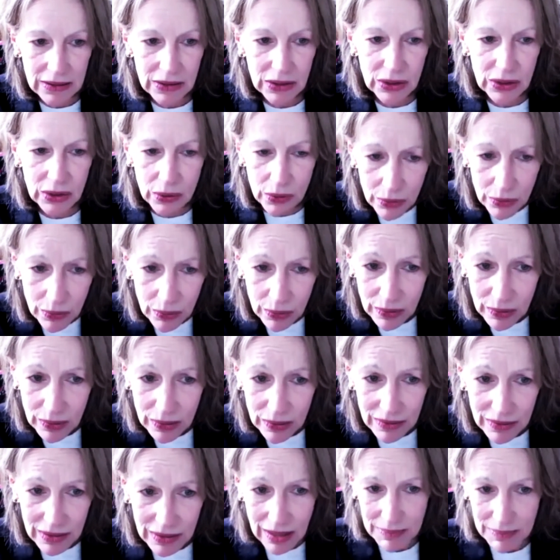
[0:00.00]
You
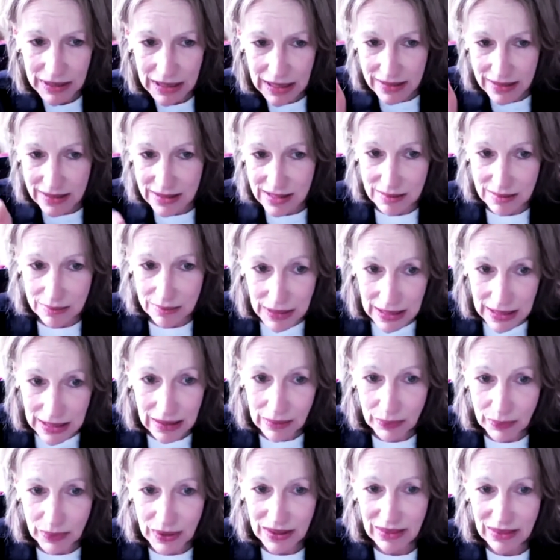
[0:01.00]
come against
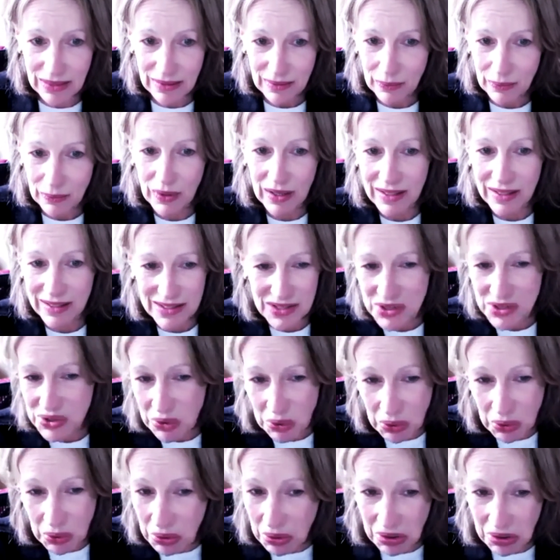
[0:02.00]
me with what? A
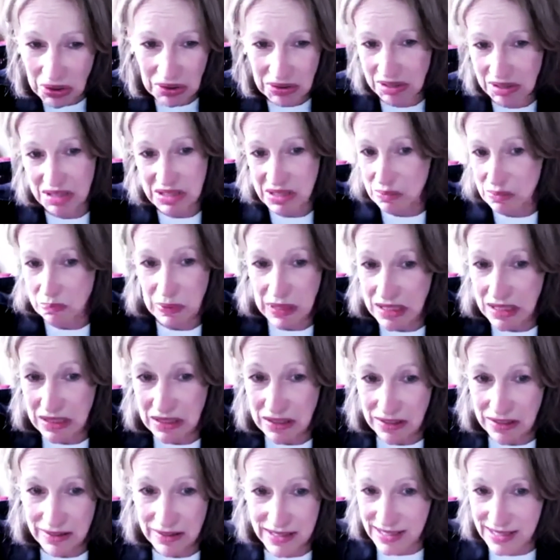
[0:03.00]
sword, a
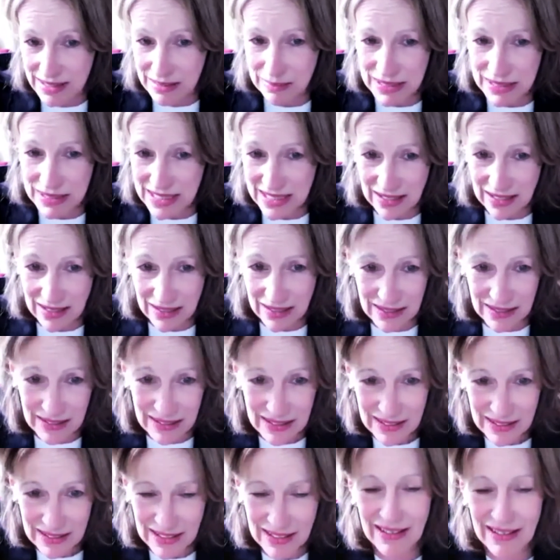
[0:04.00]
spear, a scimitar.
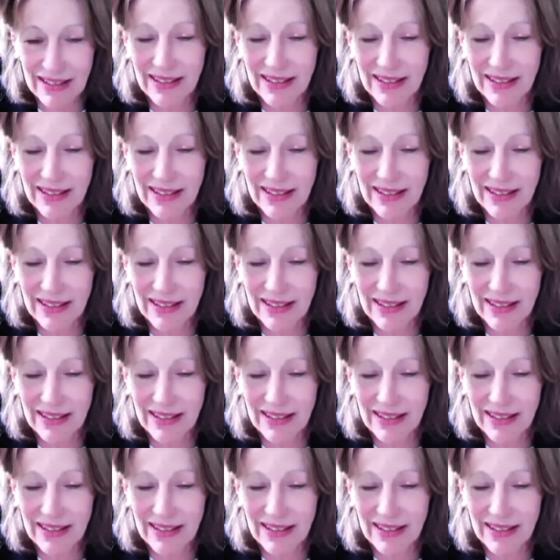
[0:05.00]
Huh.